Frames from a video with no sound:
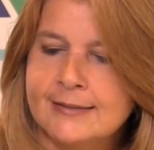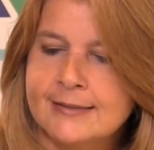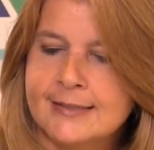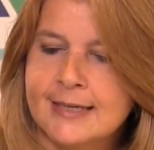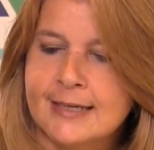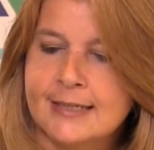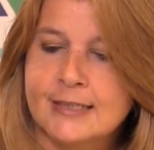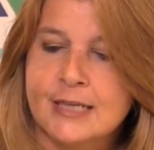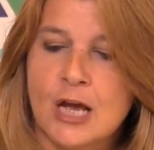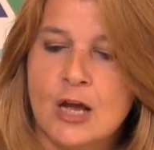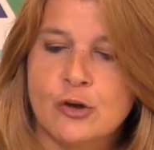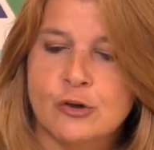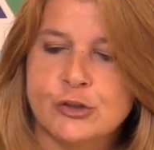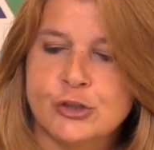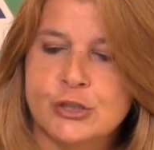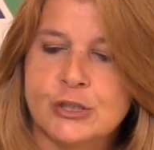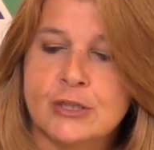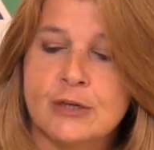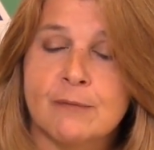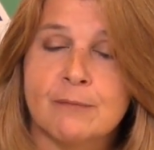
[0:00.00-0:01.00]

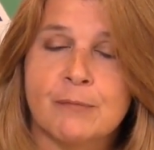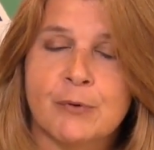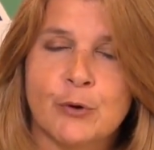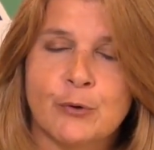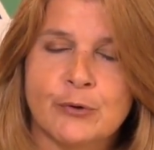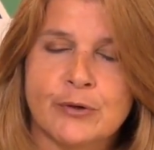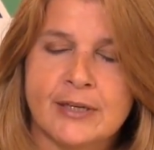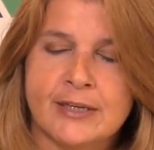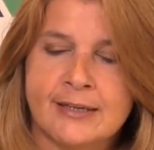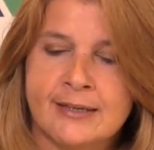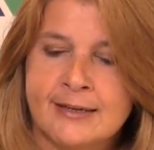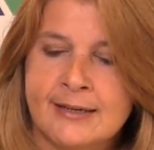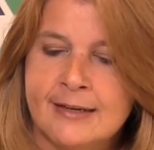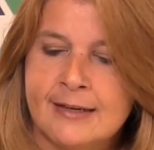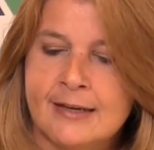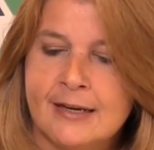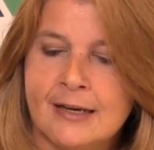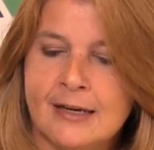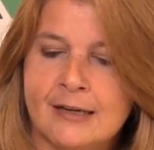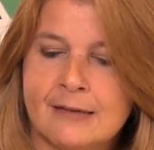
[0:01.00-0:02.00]
technology component
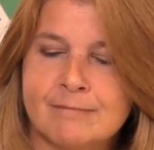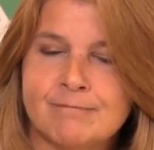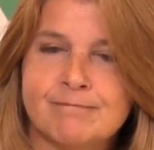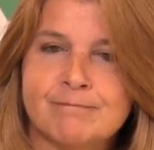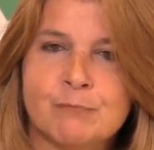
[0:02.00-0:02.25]
um,